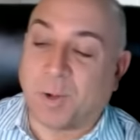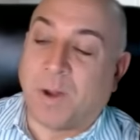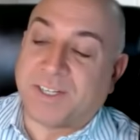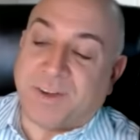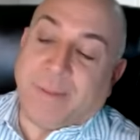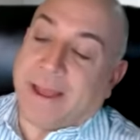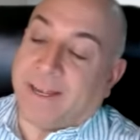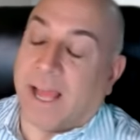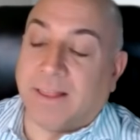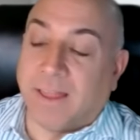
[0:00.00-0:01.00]
There's no question
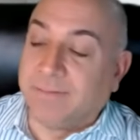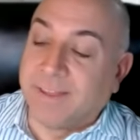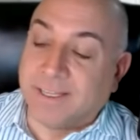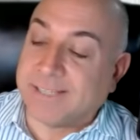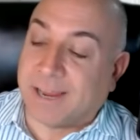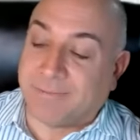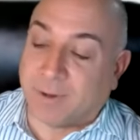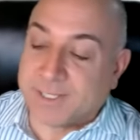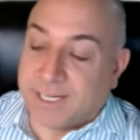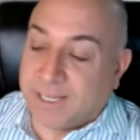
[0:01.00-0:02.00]
about it. I love the
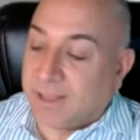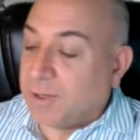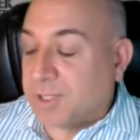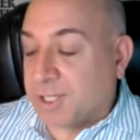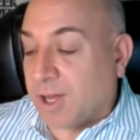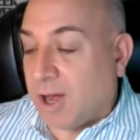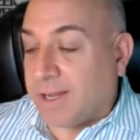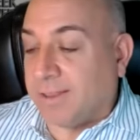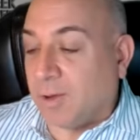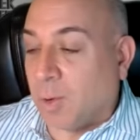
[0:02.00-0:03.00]
diversity that you
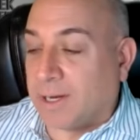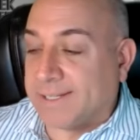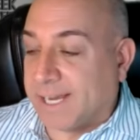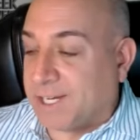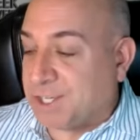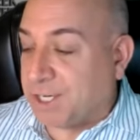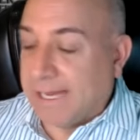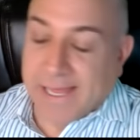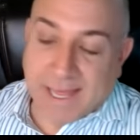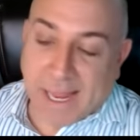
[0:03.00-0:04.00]
saw in the
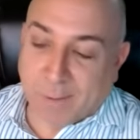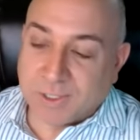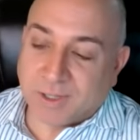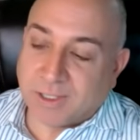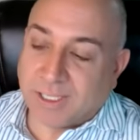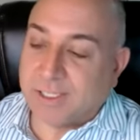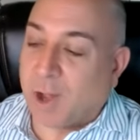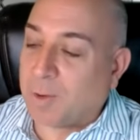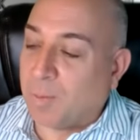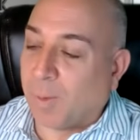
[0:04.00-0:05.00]
organization, and we'll
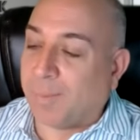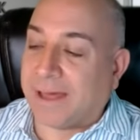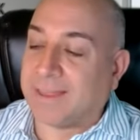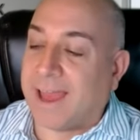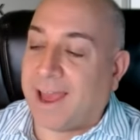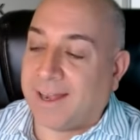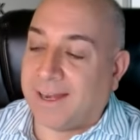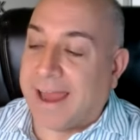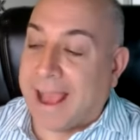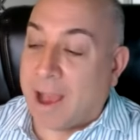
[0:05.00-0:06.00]
certainly talk more about
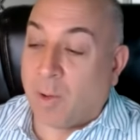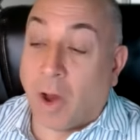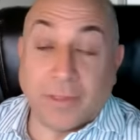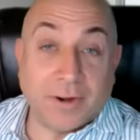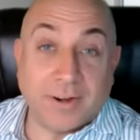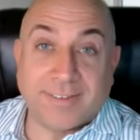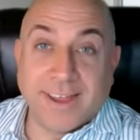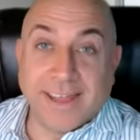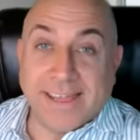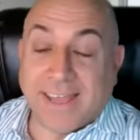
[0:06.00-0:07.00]
that and how
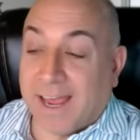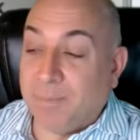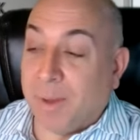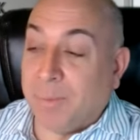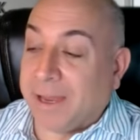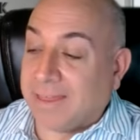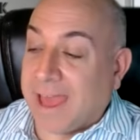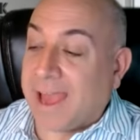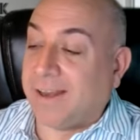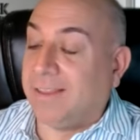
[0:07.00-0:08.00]
others can
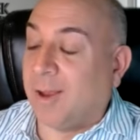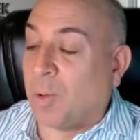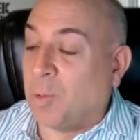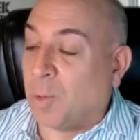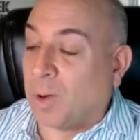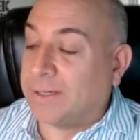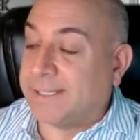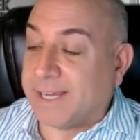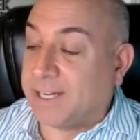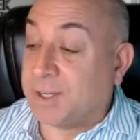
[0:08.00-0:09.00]
mimic that in their own
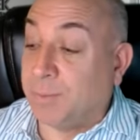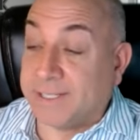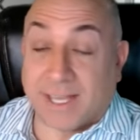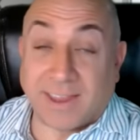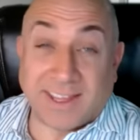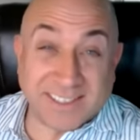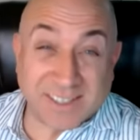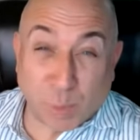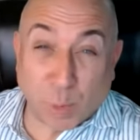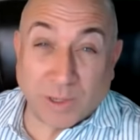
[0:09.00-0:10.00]
organization because I
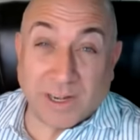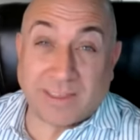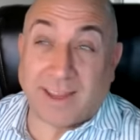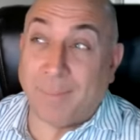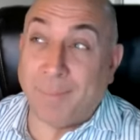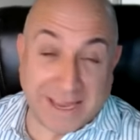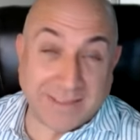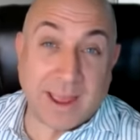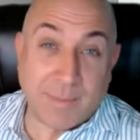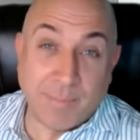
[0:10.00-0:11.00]
think it's important. I think it
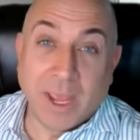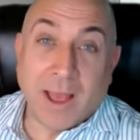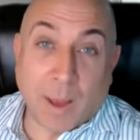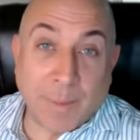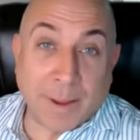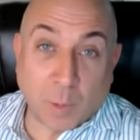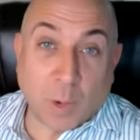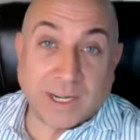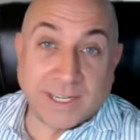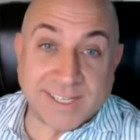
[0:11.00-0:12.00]
made them a
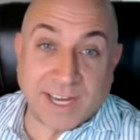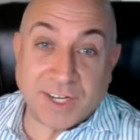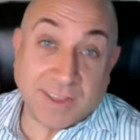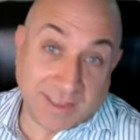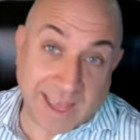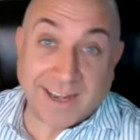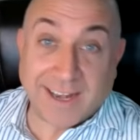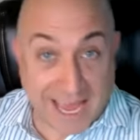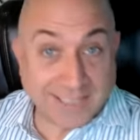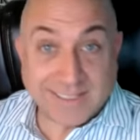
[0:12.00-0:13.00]
better organization
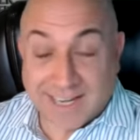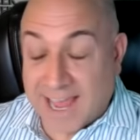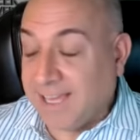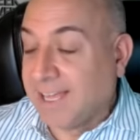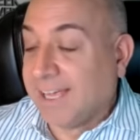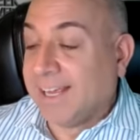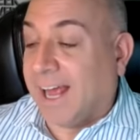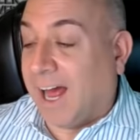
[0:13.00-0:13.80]
then and today.